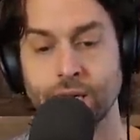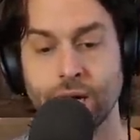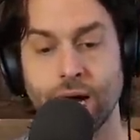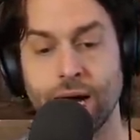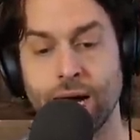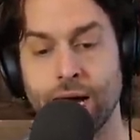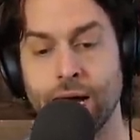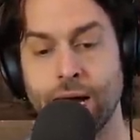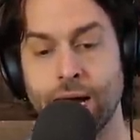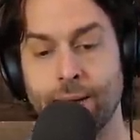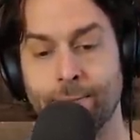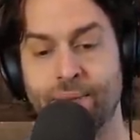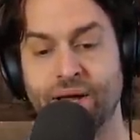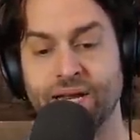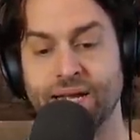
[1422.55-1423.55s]

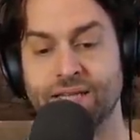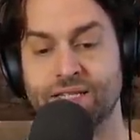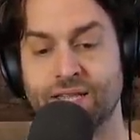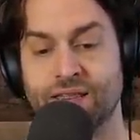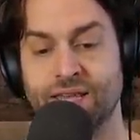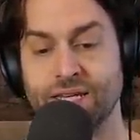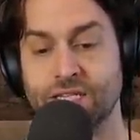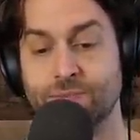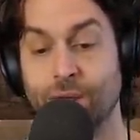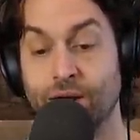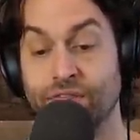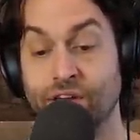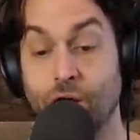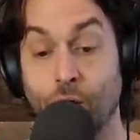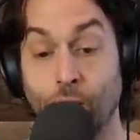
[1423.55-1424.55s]
But it's this
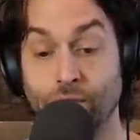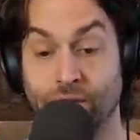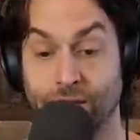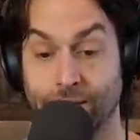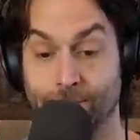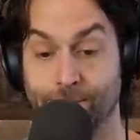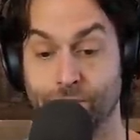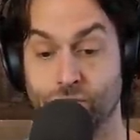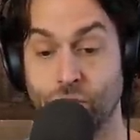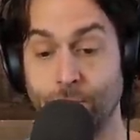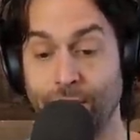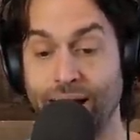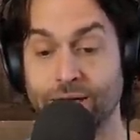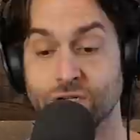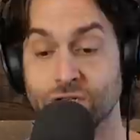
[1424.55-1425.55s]
month only.
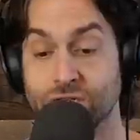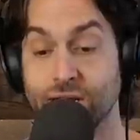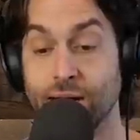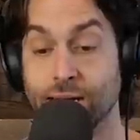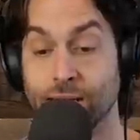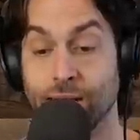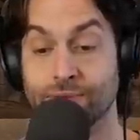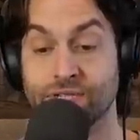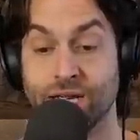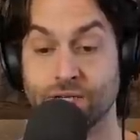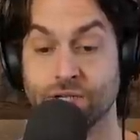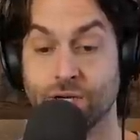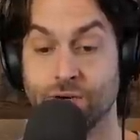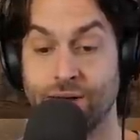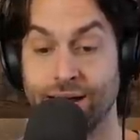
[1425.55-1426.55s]

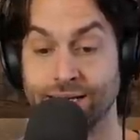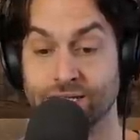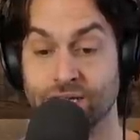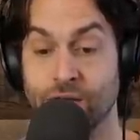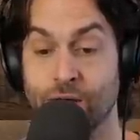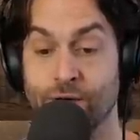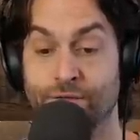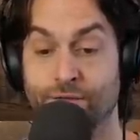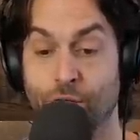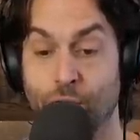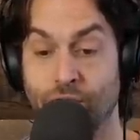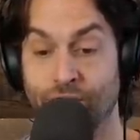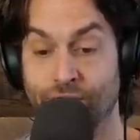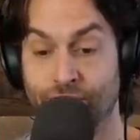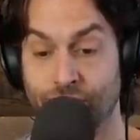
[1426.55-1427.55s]
TripActions.com/congrats
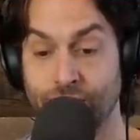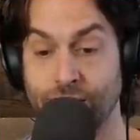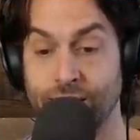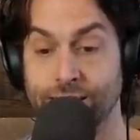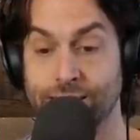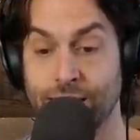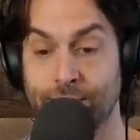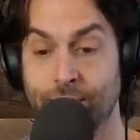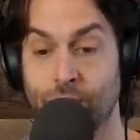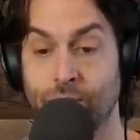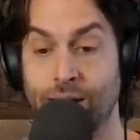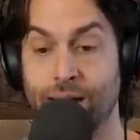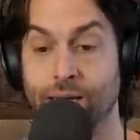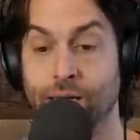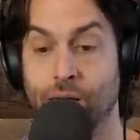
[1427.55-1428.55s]
for a free demo
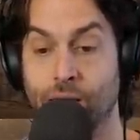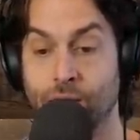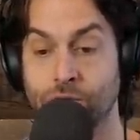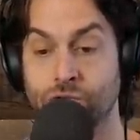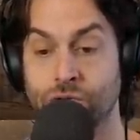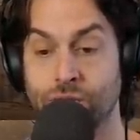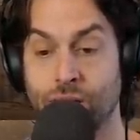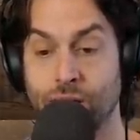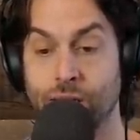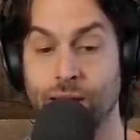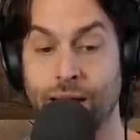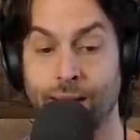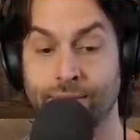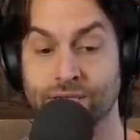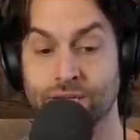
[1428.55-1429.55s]
and a
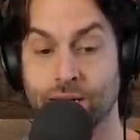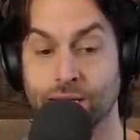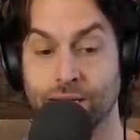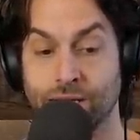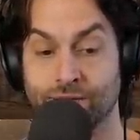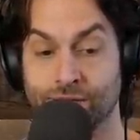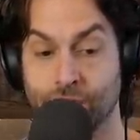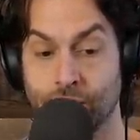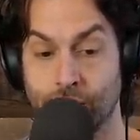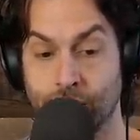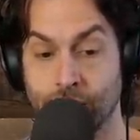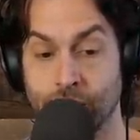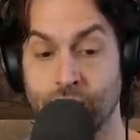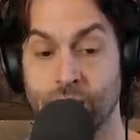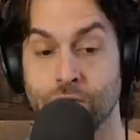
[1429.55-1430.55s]
$100 Amazon gift
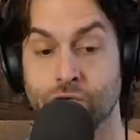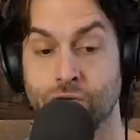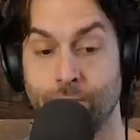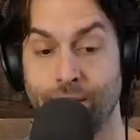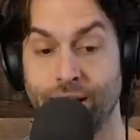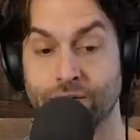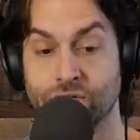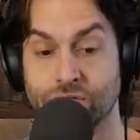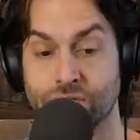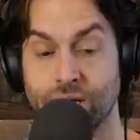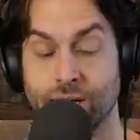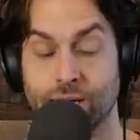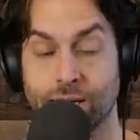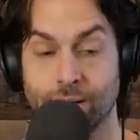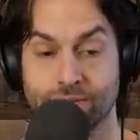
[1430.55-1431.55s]
card.
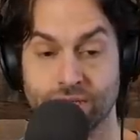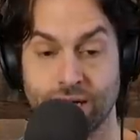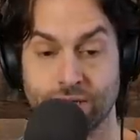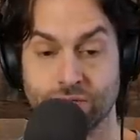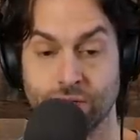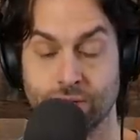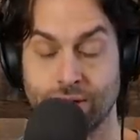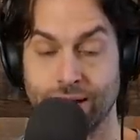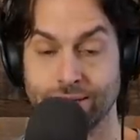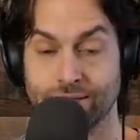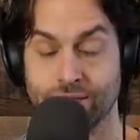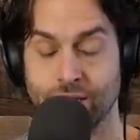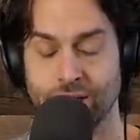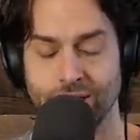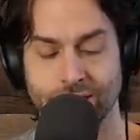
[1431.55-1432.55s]

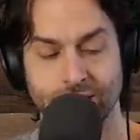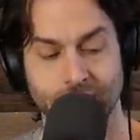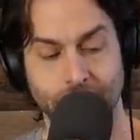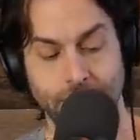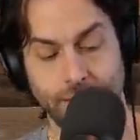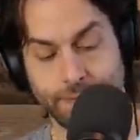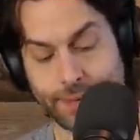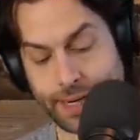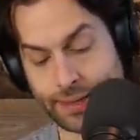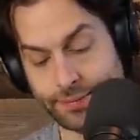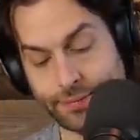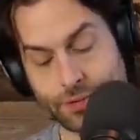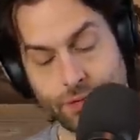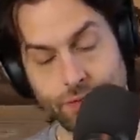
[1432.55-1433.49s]
TripActions.com/congrats. So look, man.